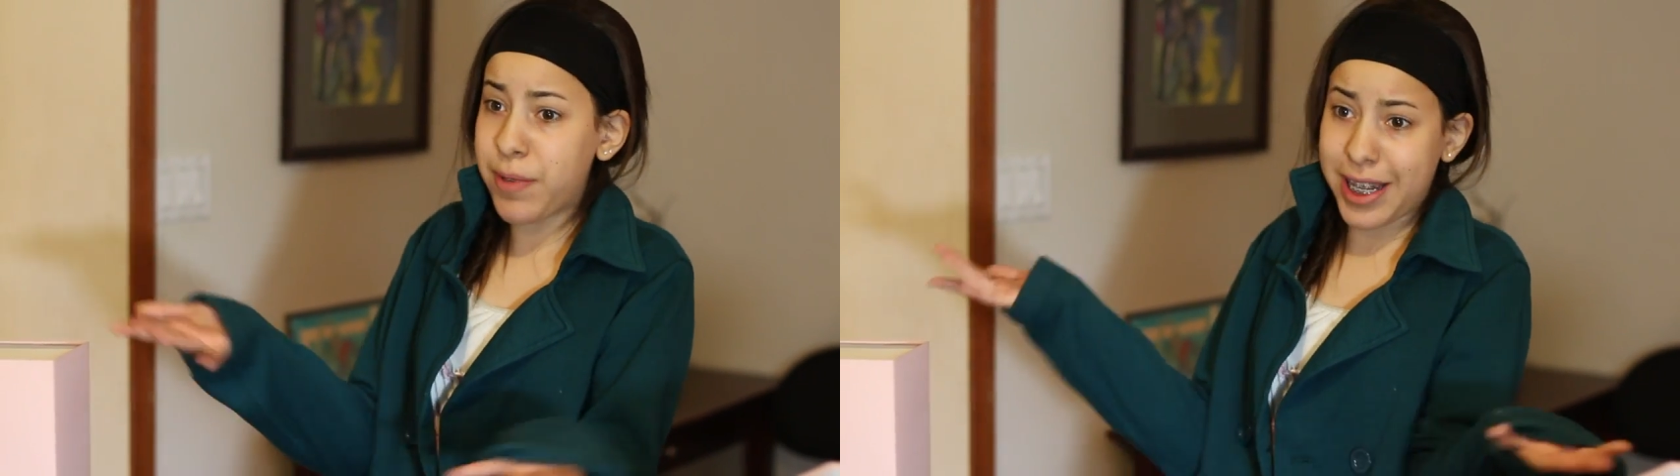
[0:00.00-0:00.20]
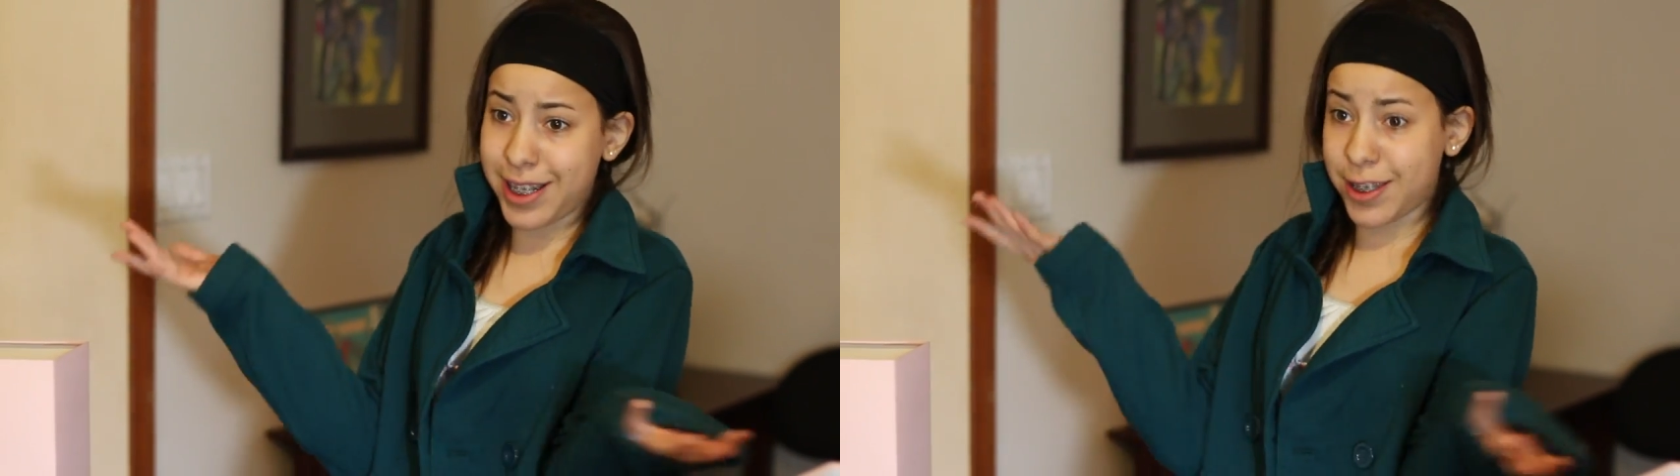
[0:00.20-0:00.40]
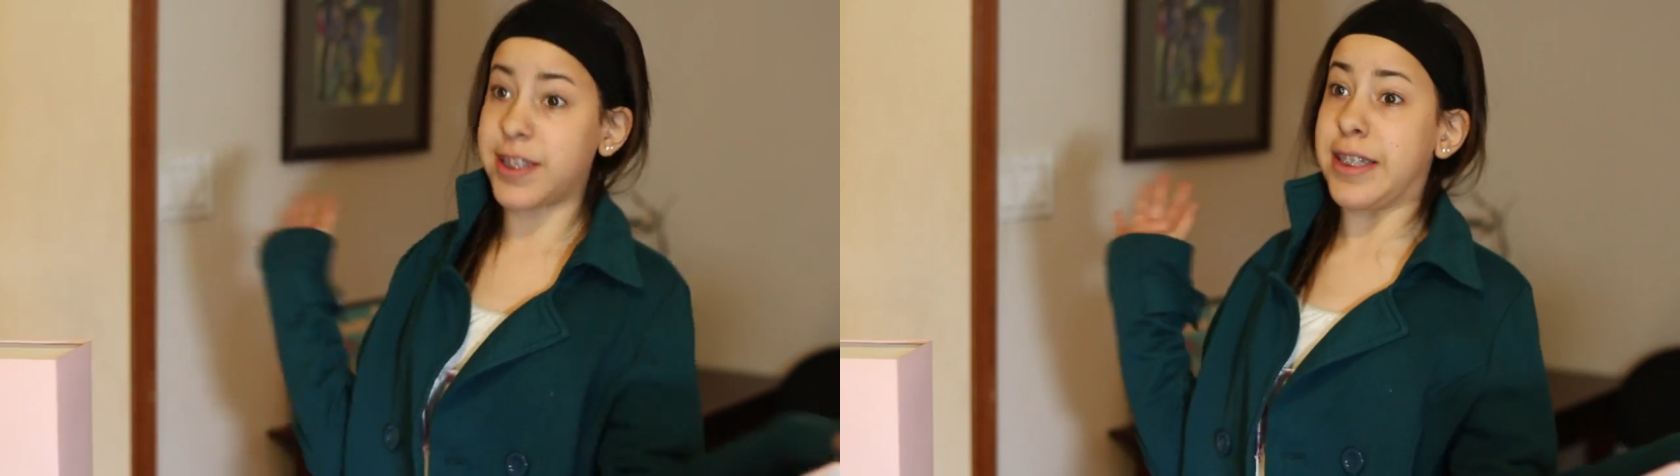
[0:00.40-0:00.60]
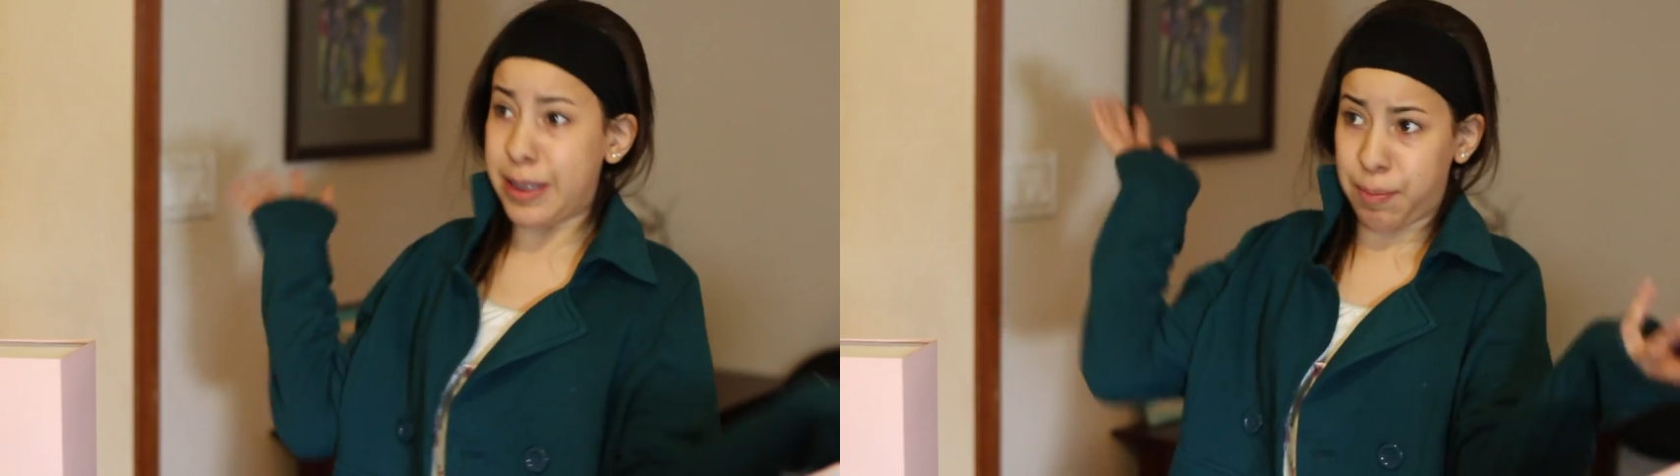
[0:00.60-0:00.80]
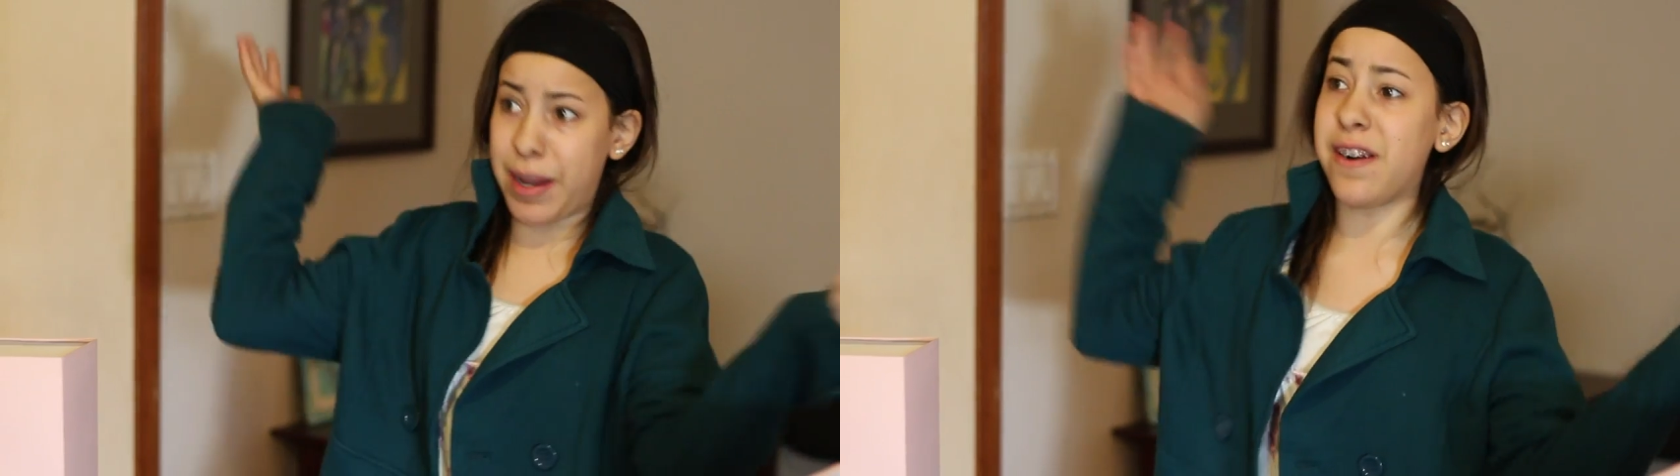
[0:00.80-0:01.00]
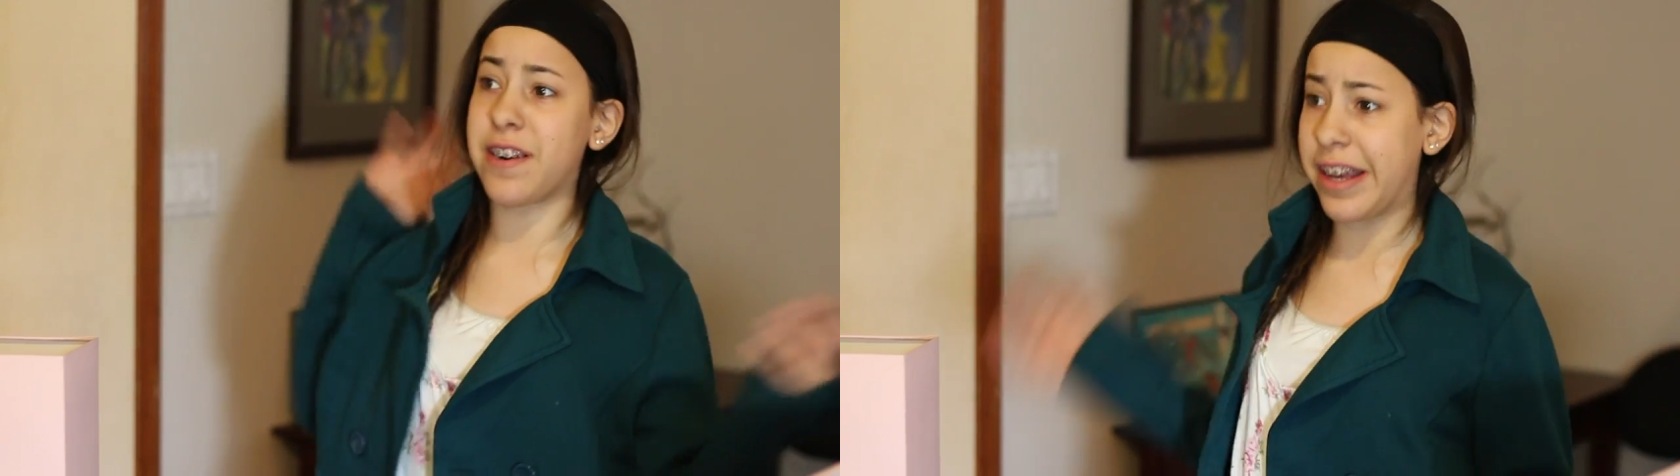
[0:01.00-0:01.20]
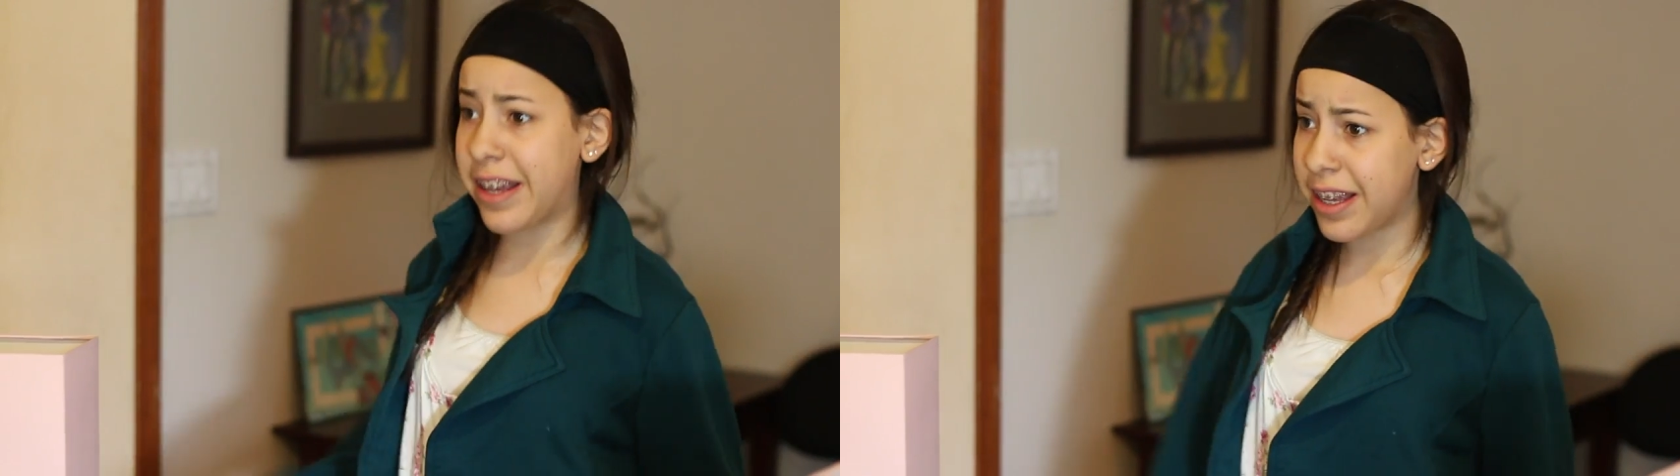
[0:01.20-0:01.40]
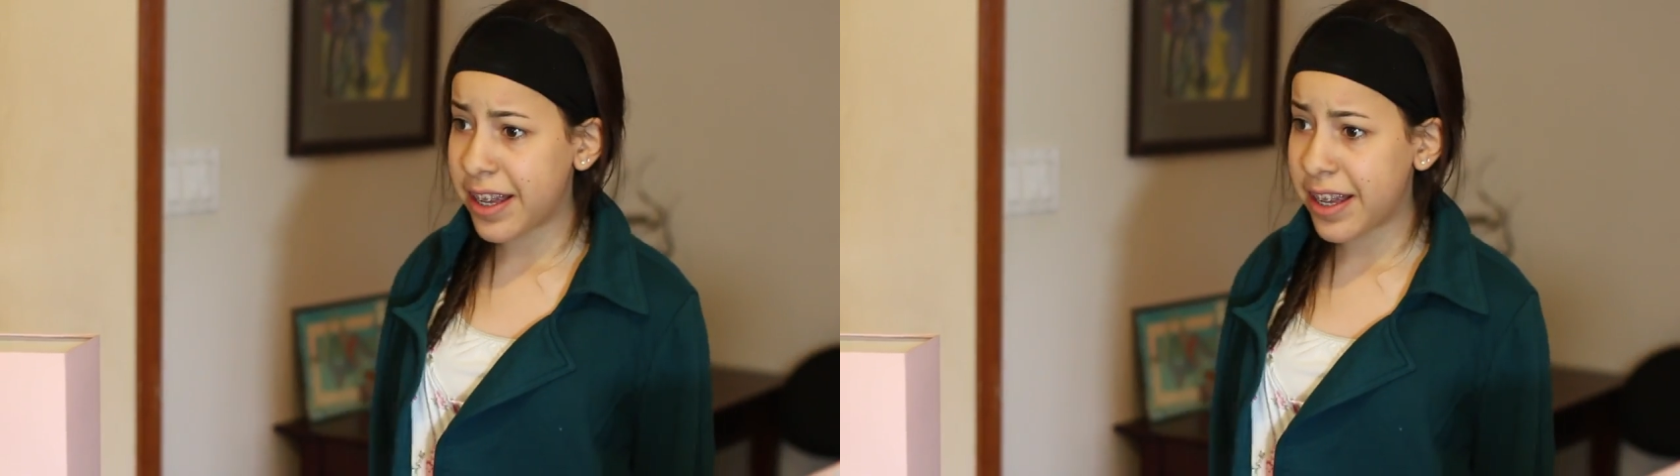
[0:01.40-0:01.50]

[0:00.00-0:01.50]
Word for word: but then it just disappeared.